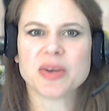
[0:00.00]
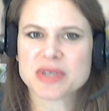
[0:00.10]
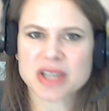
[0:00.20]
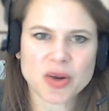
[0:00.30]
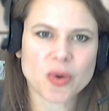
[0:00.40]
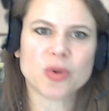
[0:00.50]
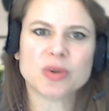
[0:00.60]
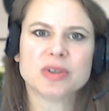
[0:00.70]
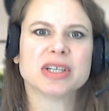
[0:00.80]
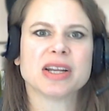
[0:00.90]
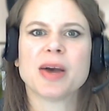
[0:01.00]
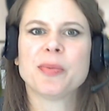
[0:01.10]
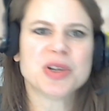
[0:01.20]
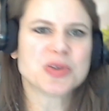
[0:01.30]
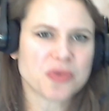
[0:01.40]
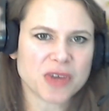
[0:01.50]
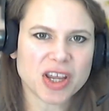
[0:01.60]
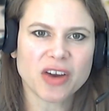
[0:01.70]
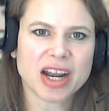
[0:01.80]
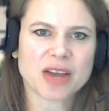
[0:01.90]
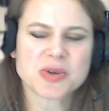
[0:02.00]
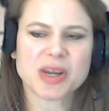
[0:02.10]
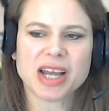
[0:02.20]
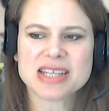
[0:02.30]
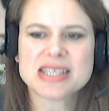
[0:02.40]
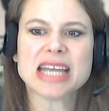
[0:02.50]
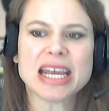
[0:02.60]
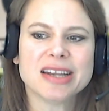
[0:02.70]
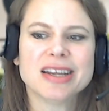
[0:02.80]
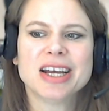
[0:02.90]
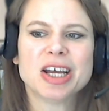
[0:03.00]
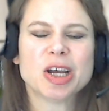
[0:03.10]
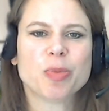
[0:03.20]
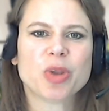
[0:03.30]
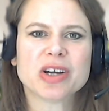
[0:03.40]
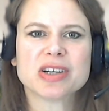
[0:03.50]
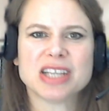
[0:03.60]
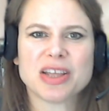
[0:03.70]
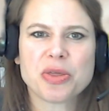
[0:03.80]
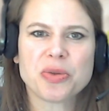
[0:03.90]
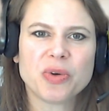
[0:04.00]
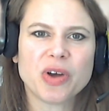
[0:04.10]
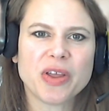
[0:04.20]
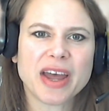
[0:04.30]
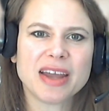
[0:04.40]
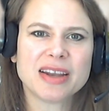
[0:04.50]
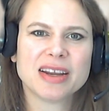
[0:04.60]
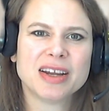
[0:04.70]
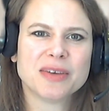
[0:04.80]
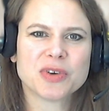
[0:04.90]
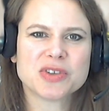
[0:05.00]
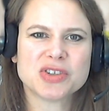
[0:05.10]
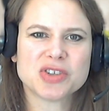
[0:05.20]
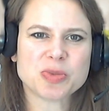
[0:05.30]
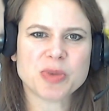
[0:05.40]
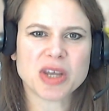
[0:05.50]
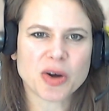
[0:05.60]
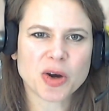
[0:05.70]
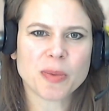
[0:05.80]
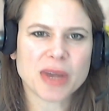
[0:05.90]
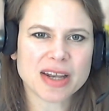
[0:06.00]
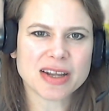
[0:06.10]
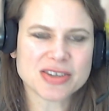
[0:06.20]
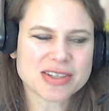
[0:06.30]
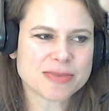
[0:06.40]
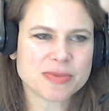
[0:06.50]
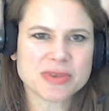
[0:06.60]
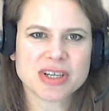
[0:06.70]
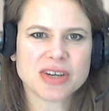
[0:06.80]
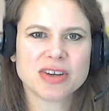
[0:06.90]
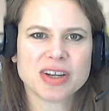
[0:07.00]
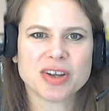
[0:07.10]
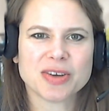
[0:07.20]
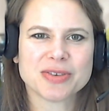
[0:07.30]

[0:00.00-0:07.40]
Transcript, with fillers: was on hold and companies were figuring it out. So I kind of stayed plugged in through all that versus just being a hermit and just you know,